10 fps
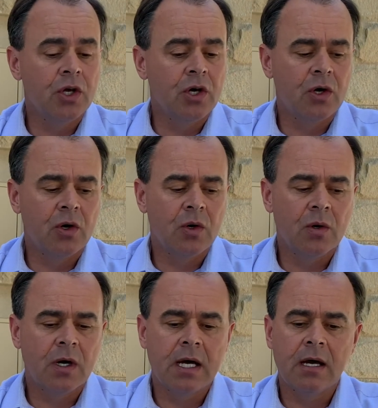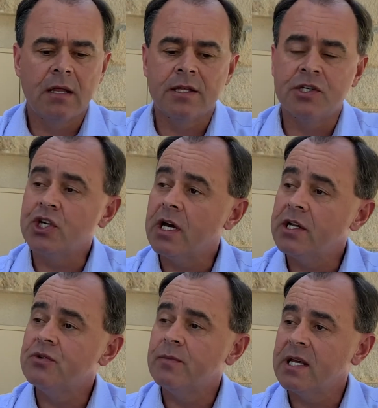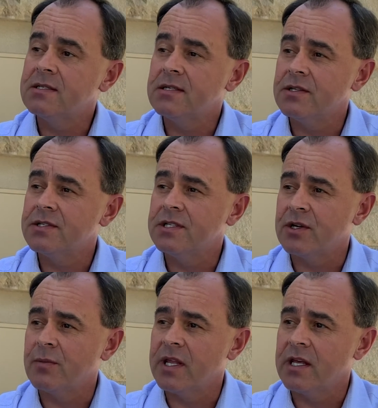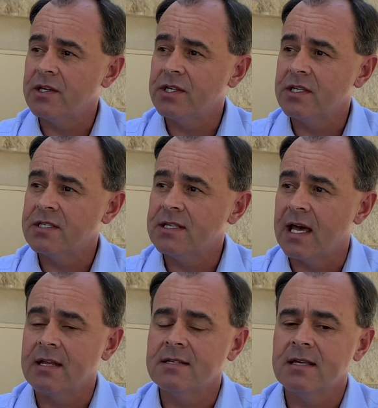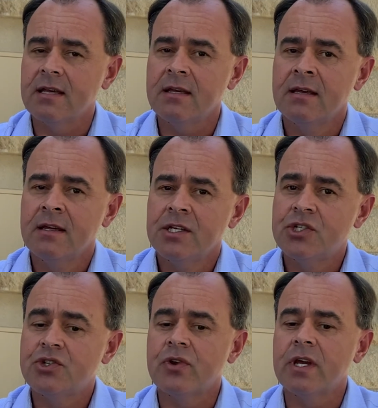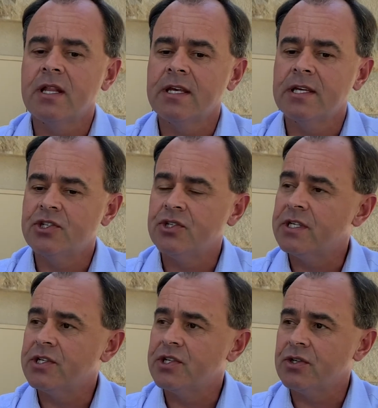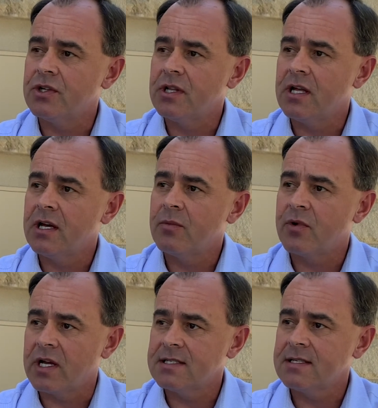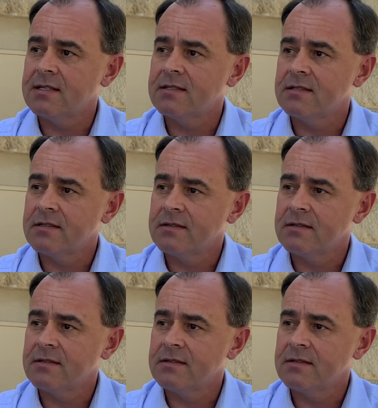No, the judge makes those determinations. That is strictly a judicial process.